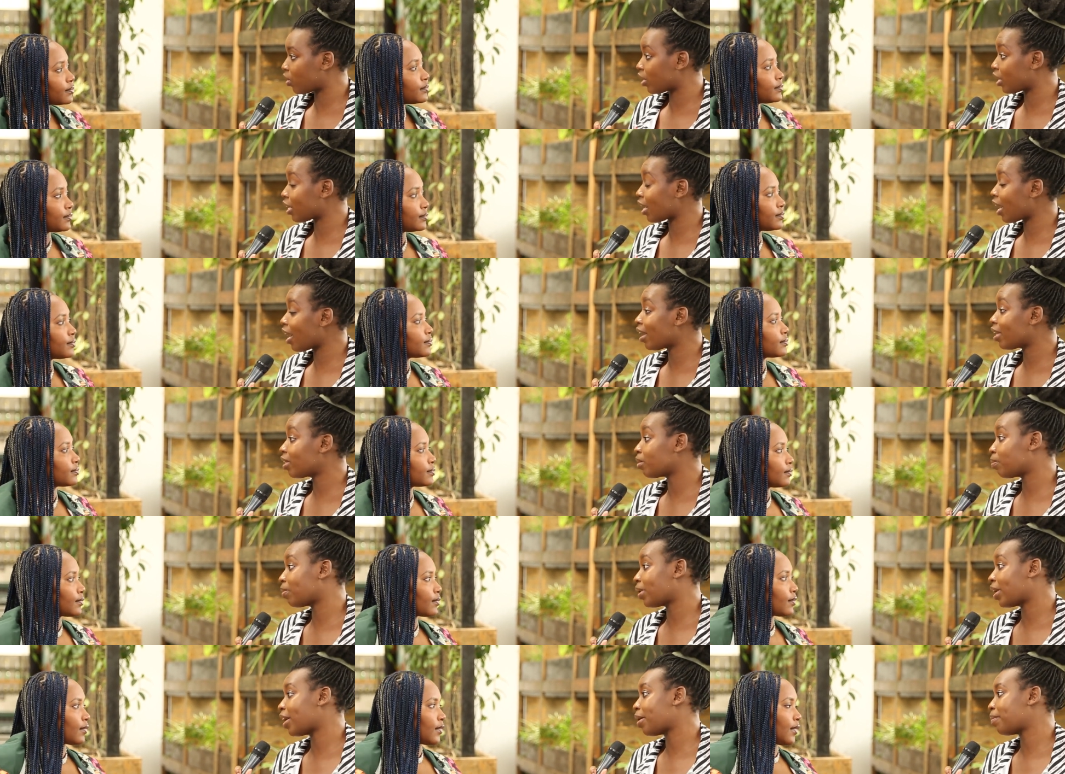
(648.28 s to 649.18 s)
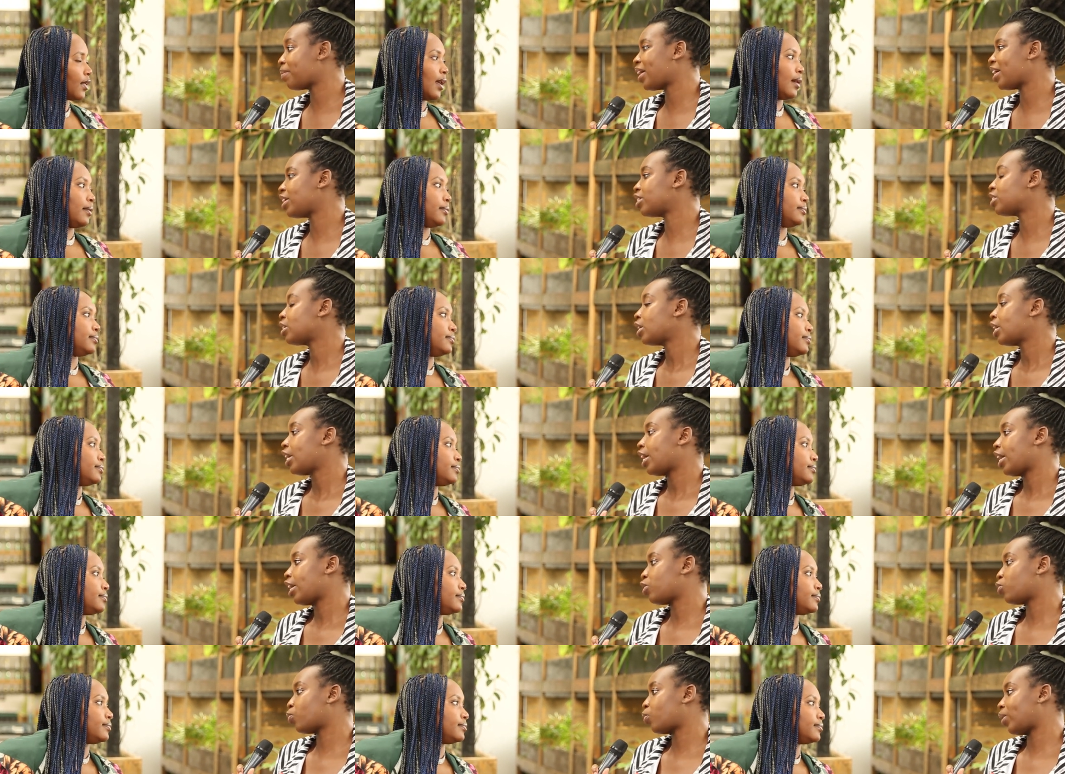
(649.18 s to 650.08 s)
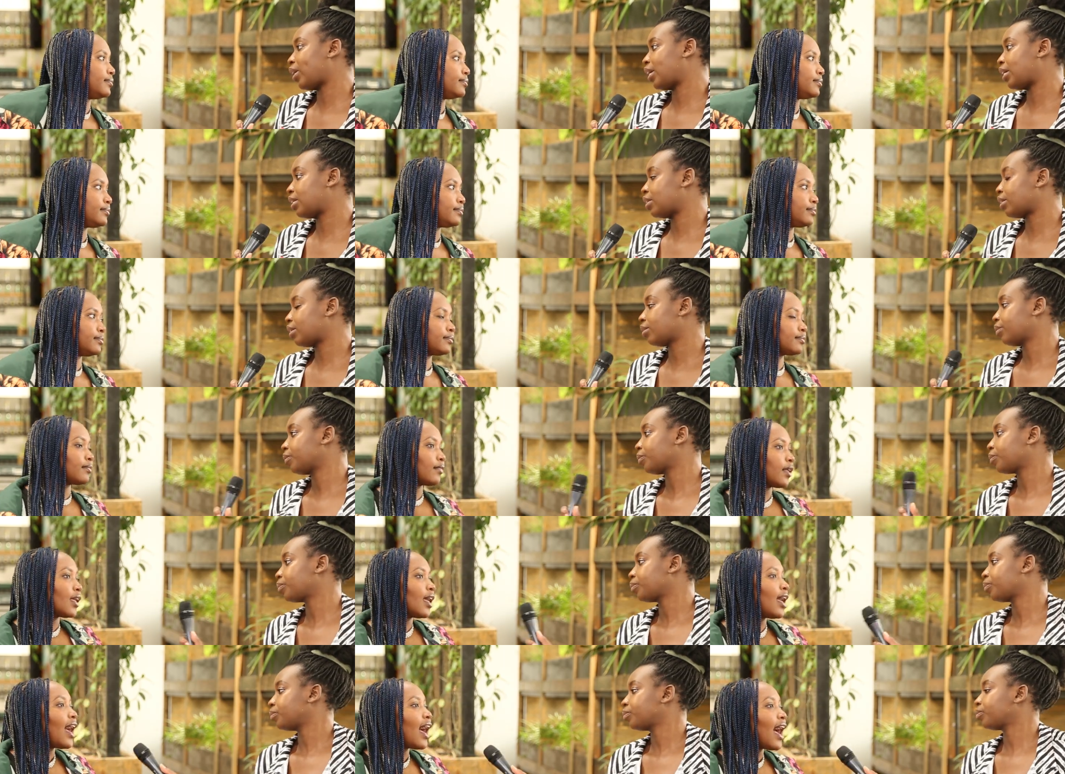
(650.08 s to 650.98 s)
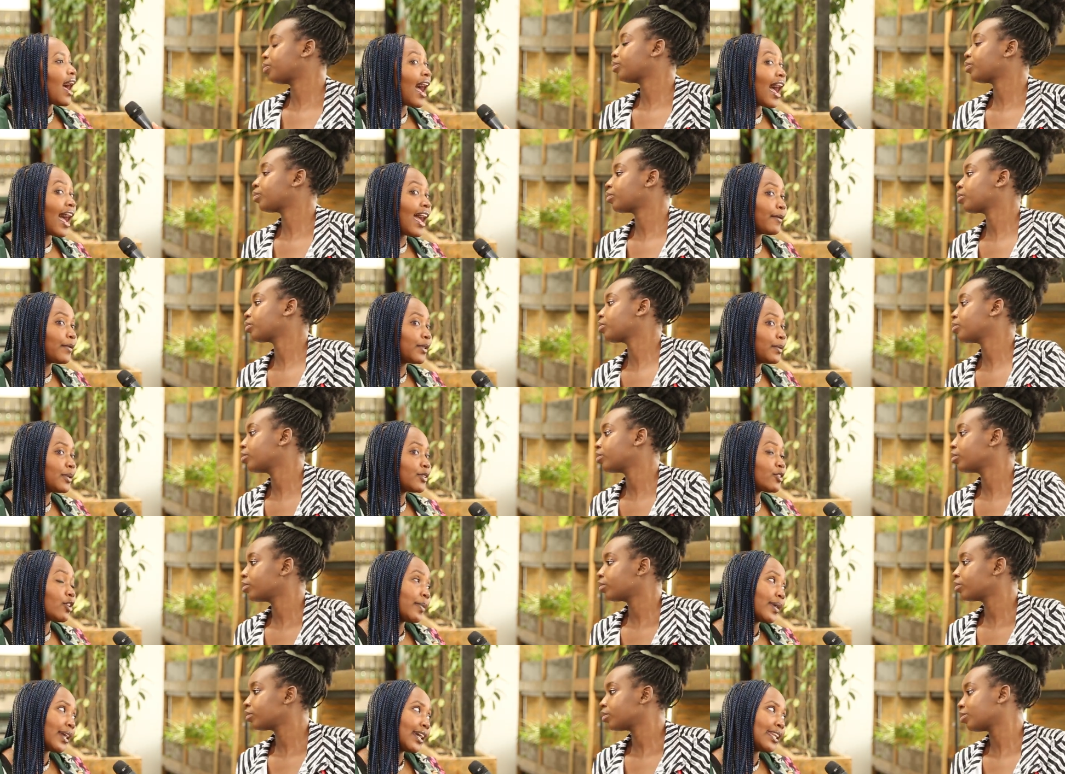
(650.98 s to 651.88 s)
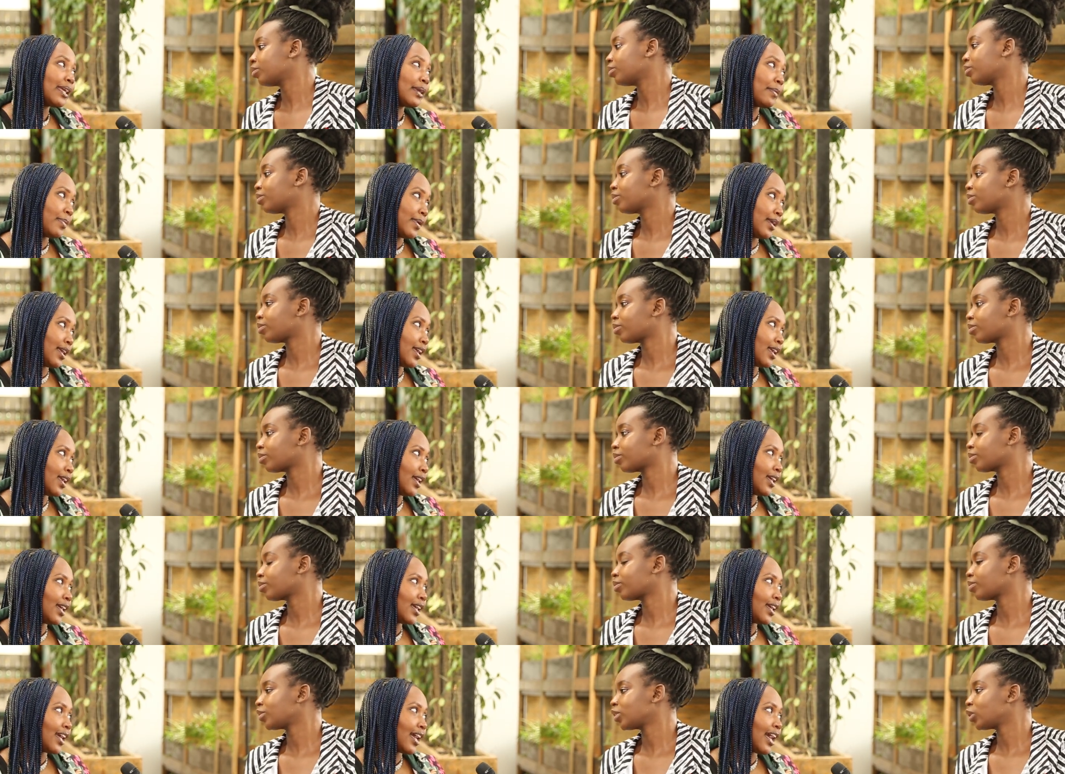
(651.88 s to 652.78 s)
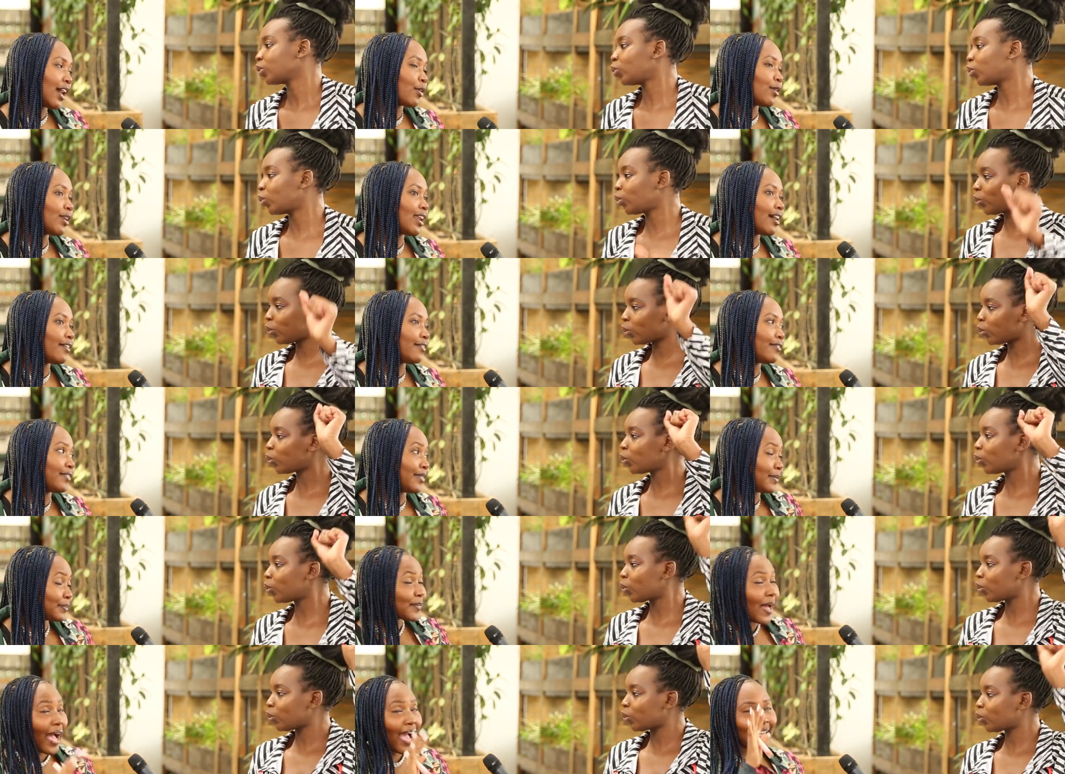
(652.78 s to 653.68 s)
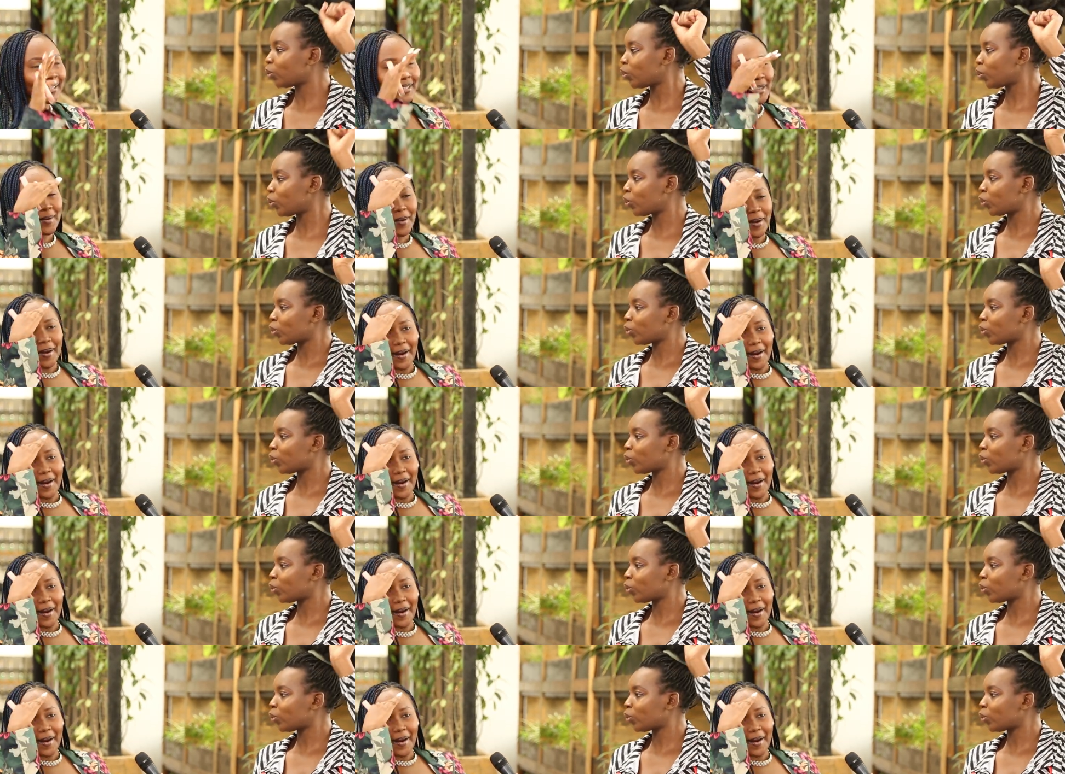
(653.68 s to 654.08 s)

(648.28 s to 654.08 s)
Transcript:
Speaker 1: an uh, album and, and when. I will be dropping an EP. I don't have, I know